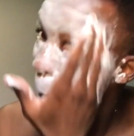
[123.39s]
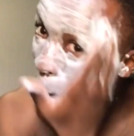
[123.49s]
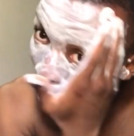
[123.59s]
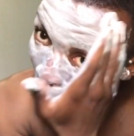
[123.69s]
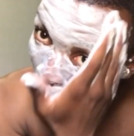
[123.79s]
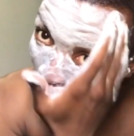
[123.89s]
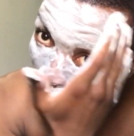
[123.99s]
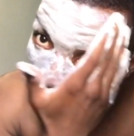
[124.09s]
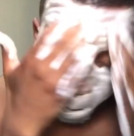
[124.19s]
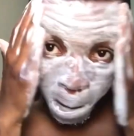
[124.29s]
I don't
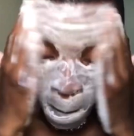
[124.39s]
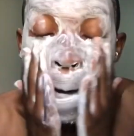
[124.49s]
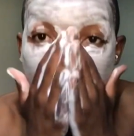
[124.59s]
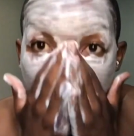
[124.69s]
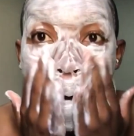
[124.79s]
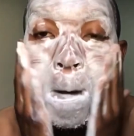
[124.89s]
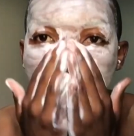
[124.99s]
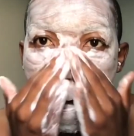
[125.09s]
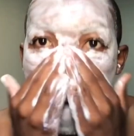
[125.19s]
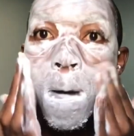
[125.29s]
have regrets
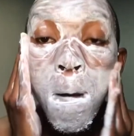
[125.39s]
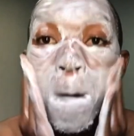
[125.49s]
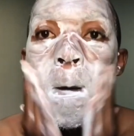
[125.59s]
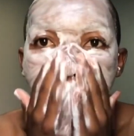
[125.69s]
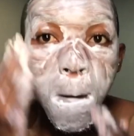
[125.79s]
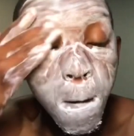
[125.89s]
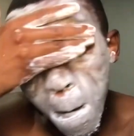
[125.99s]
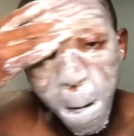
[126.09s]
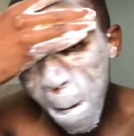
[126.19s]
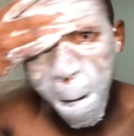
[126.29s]
of using pure
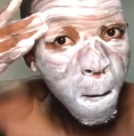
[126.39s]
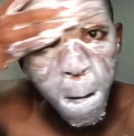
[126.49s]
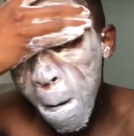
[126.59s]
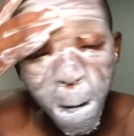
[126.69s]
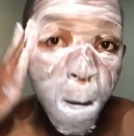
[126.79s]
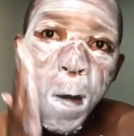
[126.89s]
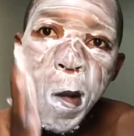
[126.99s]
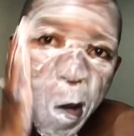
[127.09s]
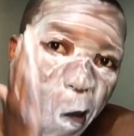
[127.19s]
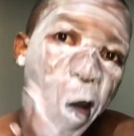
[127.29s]
soap. So
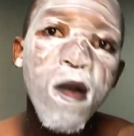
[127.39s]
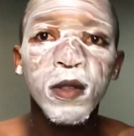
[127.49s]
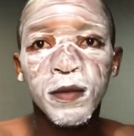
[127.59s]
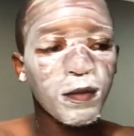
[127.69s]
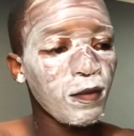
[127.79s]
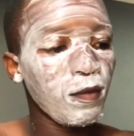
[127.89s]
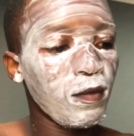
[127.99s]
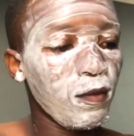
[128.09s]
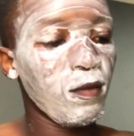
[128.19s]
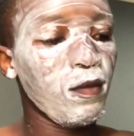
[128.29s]
yeah, I recommend
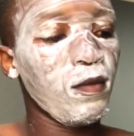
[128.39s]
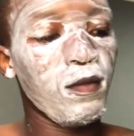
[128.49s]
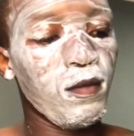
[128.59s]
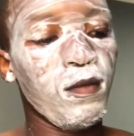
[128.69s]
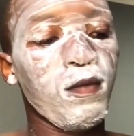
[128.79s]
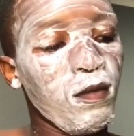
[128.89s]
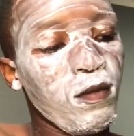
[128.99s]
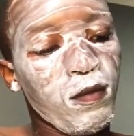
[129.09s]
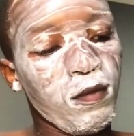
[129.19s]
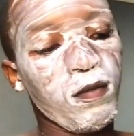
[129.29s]
that everyone use
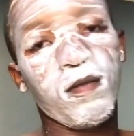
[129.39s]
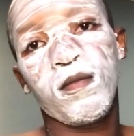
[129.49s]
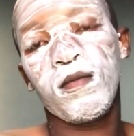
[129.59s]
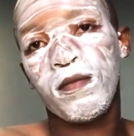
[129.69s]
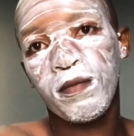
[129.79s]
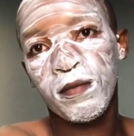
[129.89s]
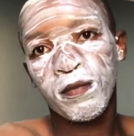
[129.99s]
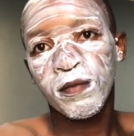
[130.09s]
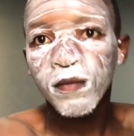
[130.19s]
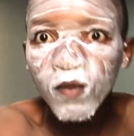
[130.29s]
it. Then
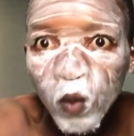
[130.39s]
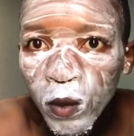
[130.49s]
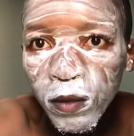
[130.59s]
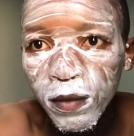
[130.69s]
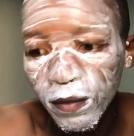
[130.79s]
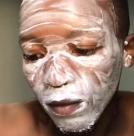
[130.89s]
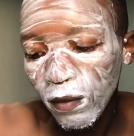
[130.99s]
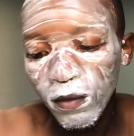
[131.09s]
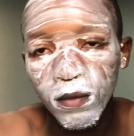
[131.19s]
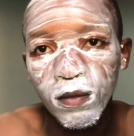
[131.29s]
we rinse with
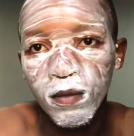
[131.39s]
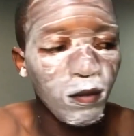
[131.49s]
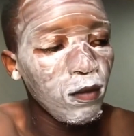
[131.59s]
cold water.